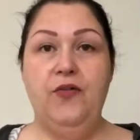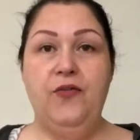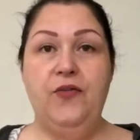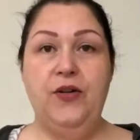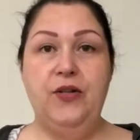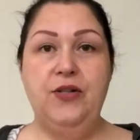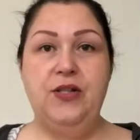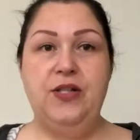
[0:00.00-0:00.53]

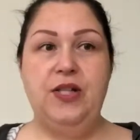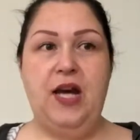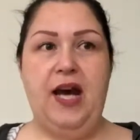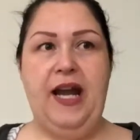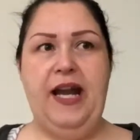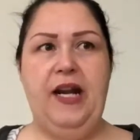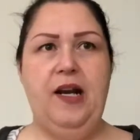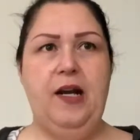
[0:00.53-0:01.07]
first
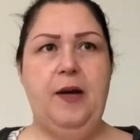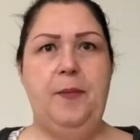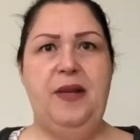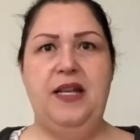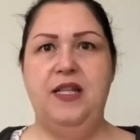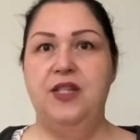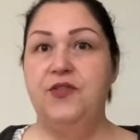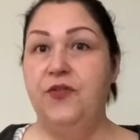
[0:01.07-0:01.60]
item
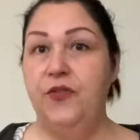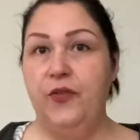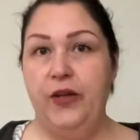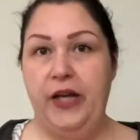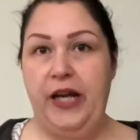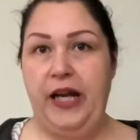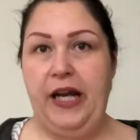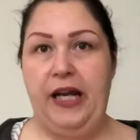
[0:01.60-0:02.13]
is
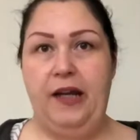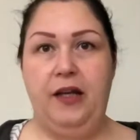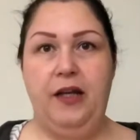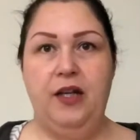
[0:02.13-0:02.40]
free,